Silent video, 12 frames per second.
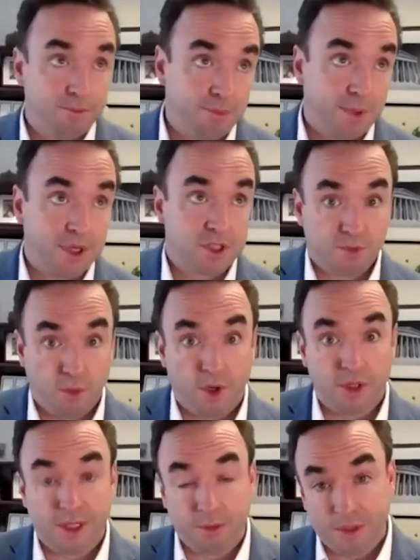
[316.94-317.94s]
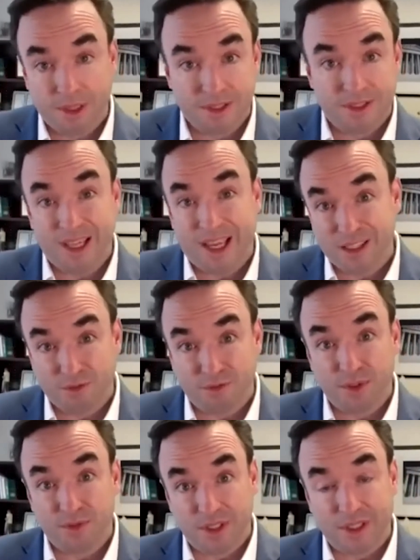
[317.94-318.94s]
By small, I mean $10,000 to
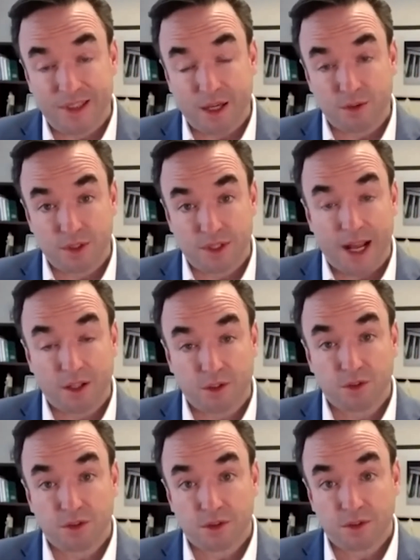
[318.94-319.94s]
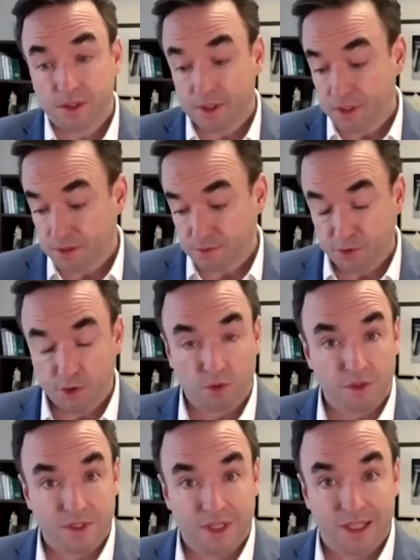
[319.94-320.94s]
$15,000
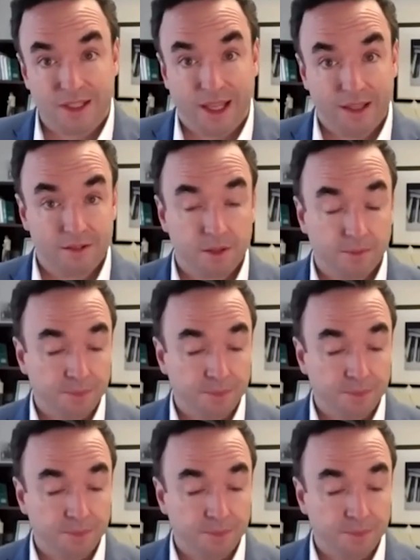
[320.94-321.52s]
funerals these days.